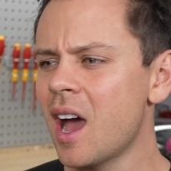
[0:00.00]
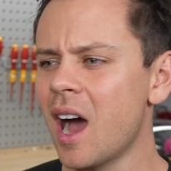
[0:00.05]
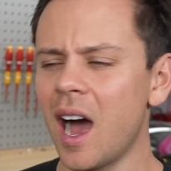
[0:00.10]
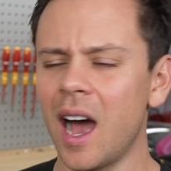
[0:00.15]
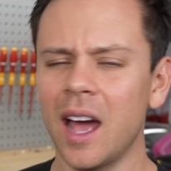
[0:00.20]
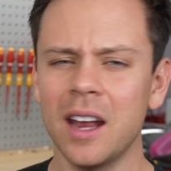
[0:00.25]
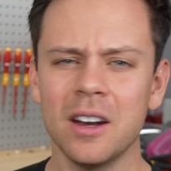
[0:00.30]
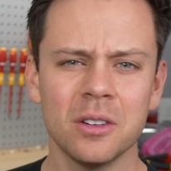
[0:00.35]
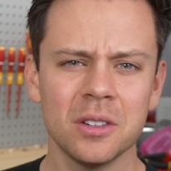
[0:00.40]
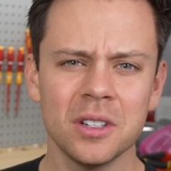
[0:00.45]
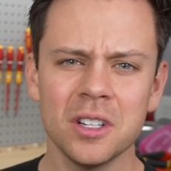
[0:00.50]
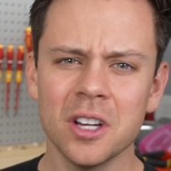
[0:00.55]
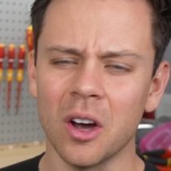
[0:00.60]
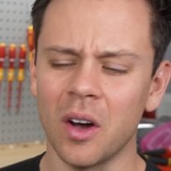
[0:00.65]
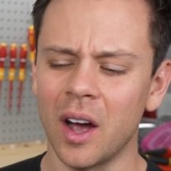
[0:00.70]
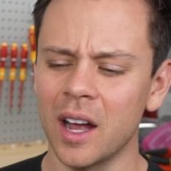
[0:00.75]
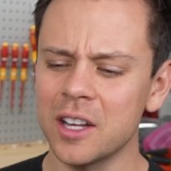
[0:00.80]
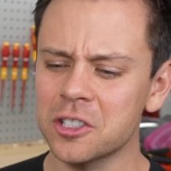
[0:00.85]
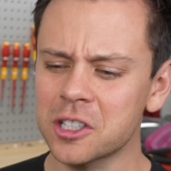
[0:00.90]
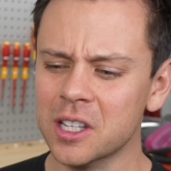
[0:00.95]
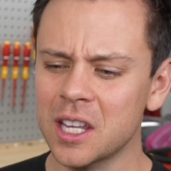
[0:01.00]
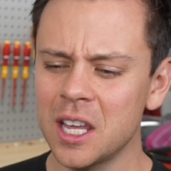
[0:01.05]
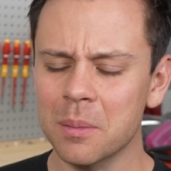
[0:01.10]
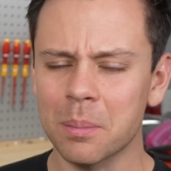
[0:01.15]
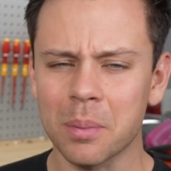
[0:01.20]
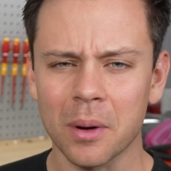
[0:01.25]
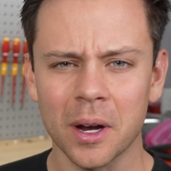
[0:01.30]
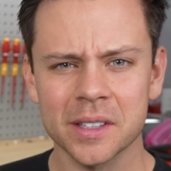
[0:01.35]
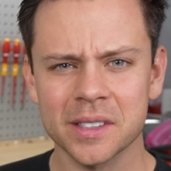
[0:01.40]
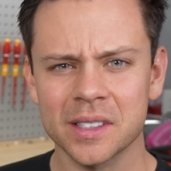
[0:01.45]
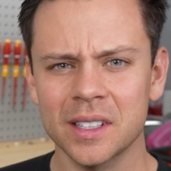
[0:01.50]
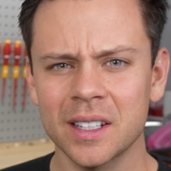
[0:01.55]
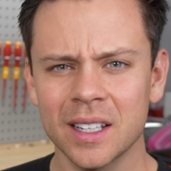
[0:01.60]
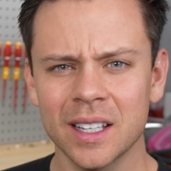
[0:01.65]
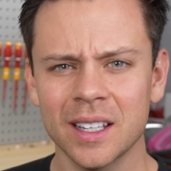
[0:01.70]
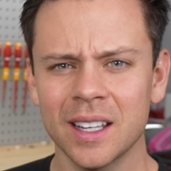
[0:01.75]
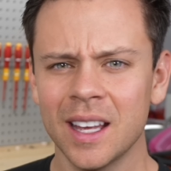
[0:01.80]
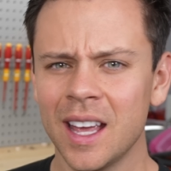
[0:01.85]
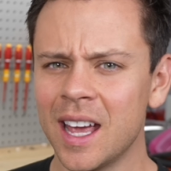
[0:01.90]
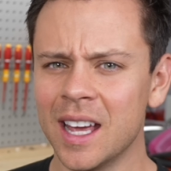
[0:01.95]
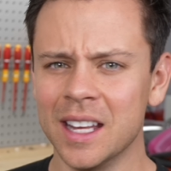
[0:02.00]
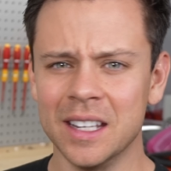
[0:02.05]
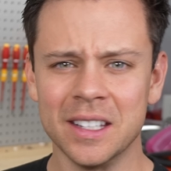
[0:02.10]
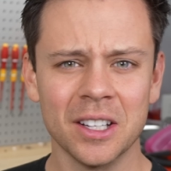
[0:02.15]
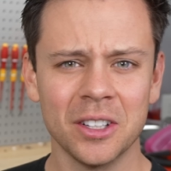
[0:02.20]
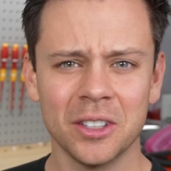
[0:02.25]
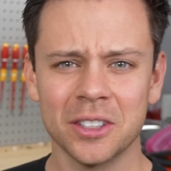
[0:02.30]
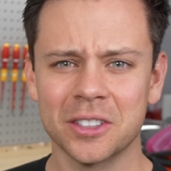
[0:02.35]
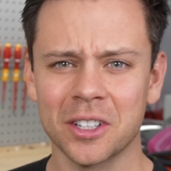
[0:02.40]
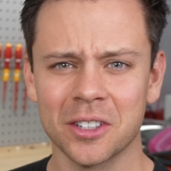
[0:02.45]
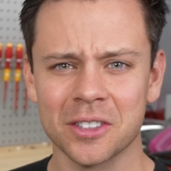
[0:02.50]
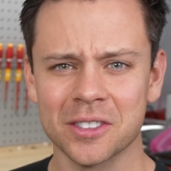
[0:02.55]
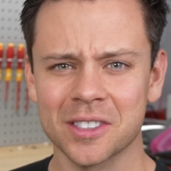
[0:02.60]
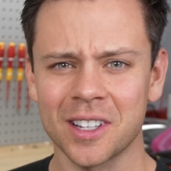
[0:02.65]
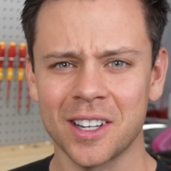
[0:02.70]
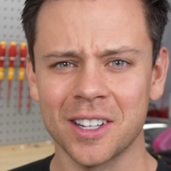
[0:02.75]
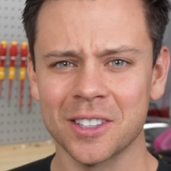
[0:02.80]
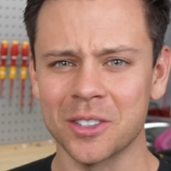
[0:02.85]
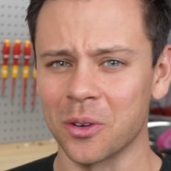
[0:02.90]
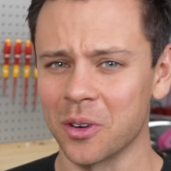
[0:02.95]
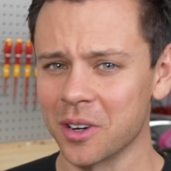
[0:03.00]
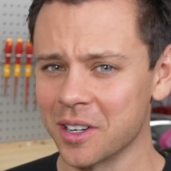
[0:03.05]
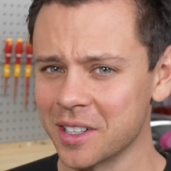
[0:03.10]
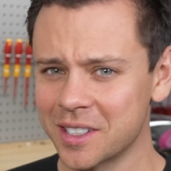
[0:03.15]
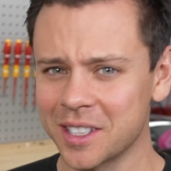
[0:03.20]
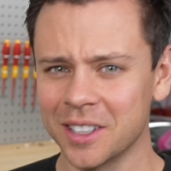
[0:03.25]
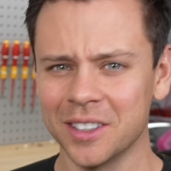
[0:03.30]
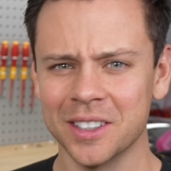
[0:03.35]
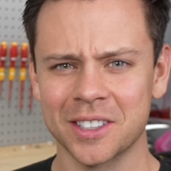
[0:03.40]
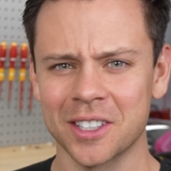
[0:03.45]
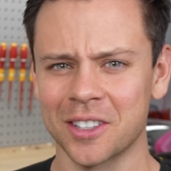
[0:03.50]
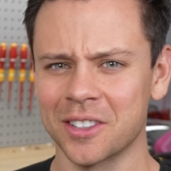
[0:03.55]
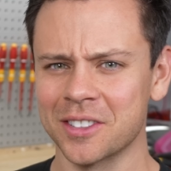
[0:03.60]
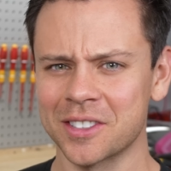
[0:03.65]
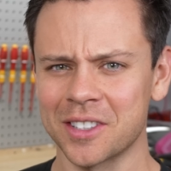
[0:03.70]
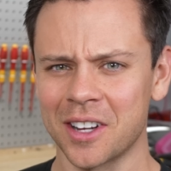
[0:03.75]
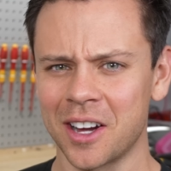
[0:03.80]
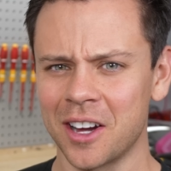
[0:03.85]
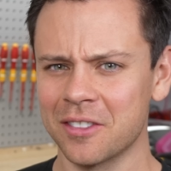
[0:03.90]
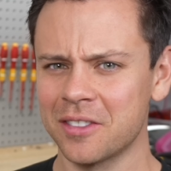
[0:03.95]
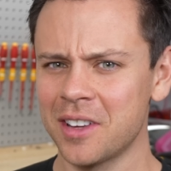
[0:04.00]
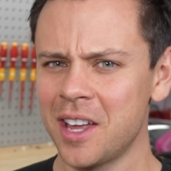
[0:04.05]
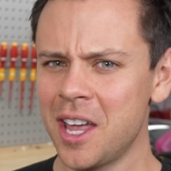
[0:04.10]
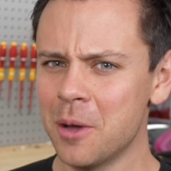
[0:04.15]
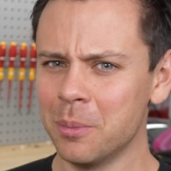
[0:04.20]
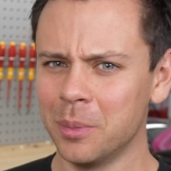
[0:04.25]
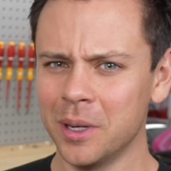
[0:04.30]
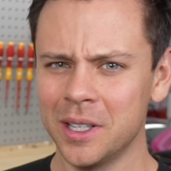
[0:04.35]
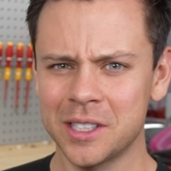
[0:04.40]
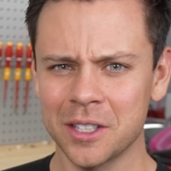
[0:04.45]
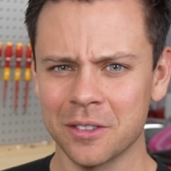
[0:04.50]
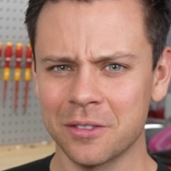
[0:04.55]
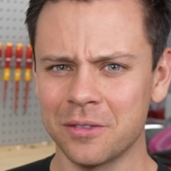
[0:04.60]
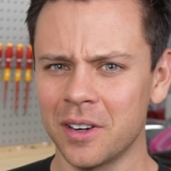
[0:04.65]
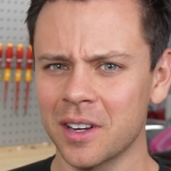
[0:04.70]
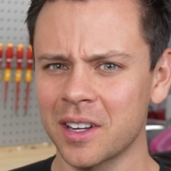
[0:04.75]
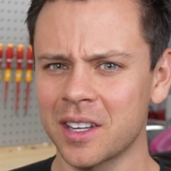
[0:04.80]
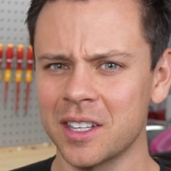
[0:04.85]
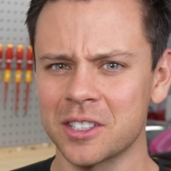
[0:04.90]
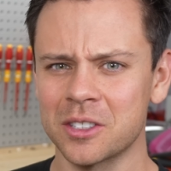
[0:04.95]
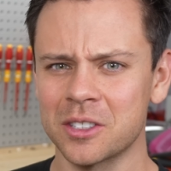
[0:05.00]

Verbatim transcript: I don't know. I just keep pressing it until it turns on or until it turns off, but it's a funky